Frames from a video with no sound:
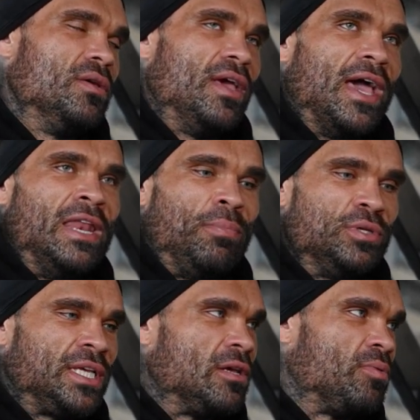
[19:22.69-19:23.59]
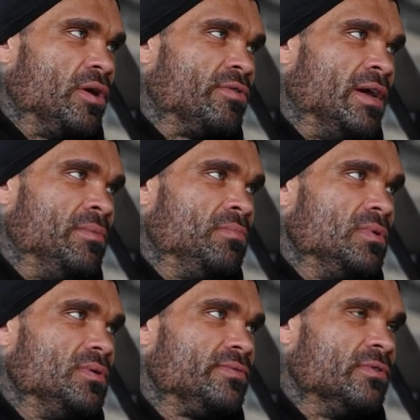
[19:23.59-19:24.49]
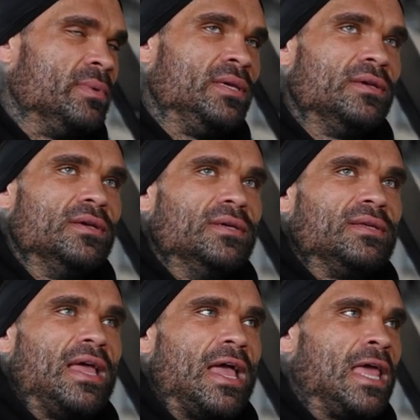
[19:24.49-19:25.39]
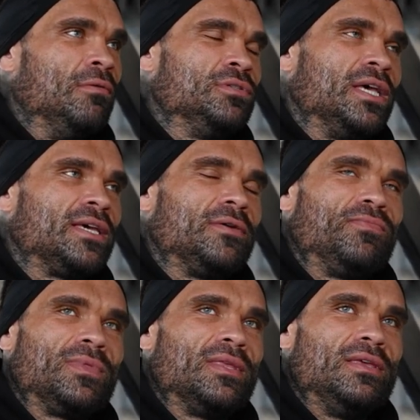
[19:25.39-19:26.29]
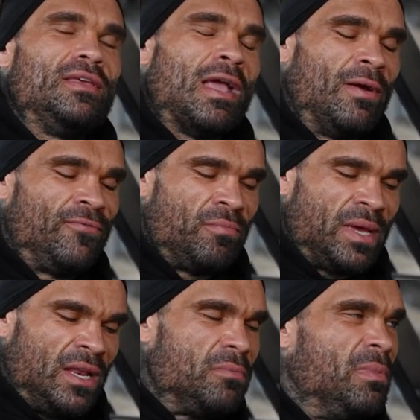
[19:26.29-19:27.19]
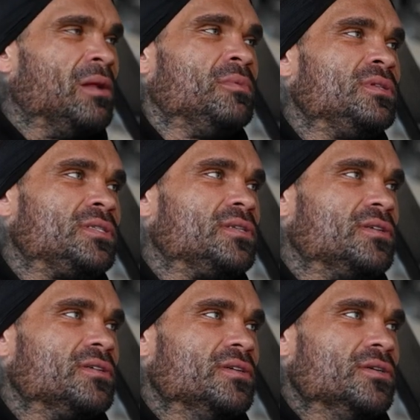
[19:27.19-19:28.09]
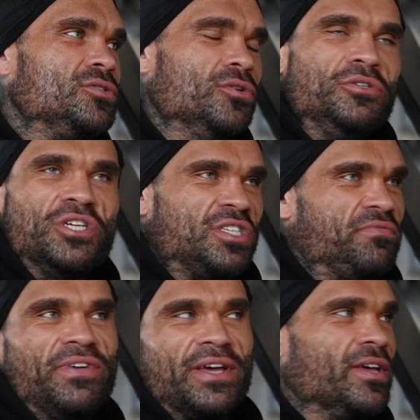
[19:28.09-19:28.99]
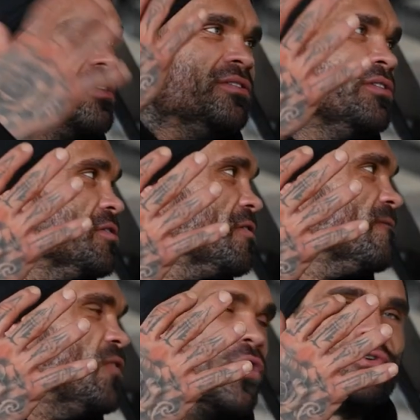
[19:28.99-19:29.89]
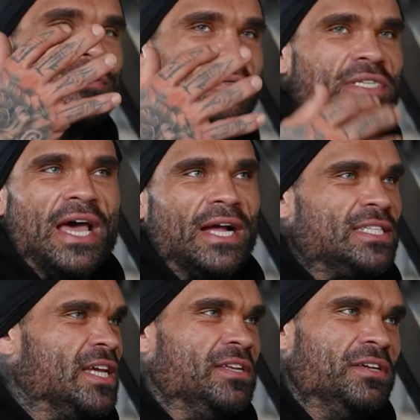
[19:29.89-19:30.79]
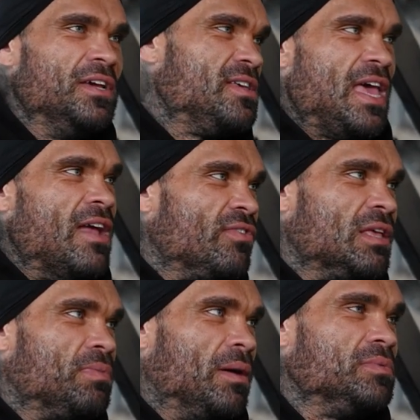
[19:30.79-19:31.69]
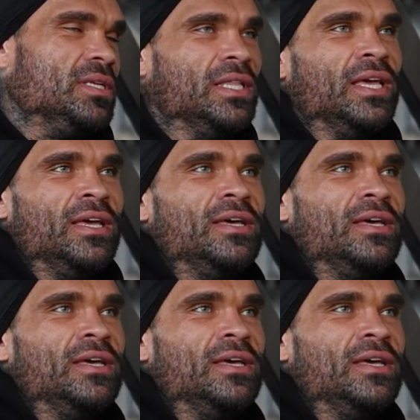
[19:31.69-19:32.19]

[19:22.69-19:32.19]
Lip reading: And I put together a program for me, and it was like, it went from being minimalist to just fucking volume stacked and everything pumped in there.